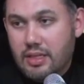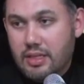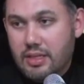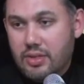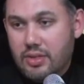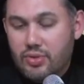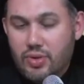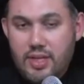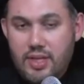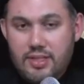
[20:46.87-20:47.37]

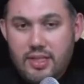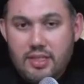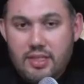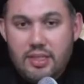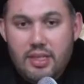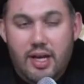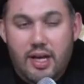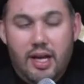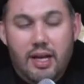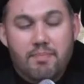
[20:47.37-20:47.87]
Try say
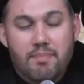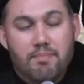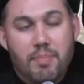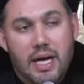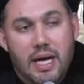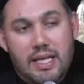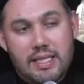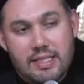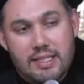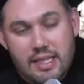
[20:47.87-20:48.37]
Ya
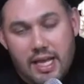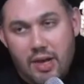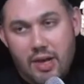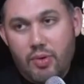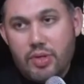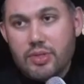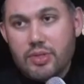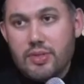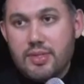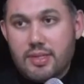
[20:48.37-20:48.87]
Abbas now
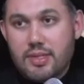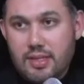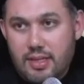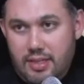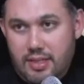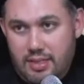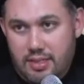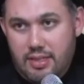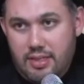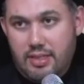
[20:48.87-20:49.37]
and you see.
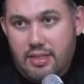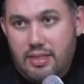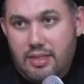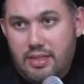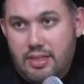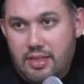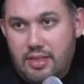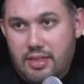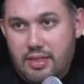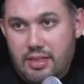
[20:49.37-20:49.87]

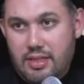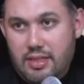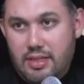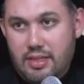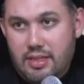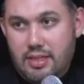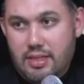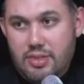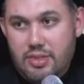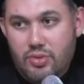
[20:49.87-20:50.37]

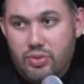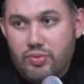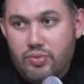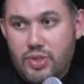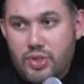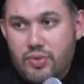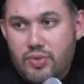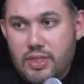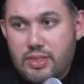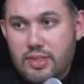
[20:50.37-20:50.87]
It's not
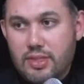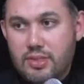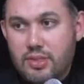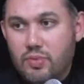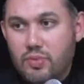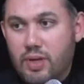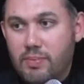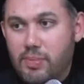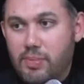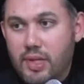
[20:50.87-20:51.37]
restricted to
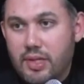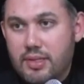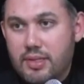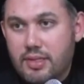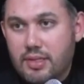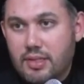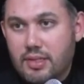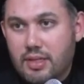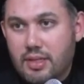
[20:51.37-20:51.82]
one place.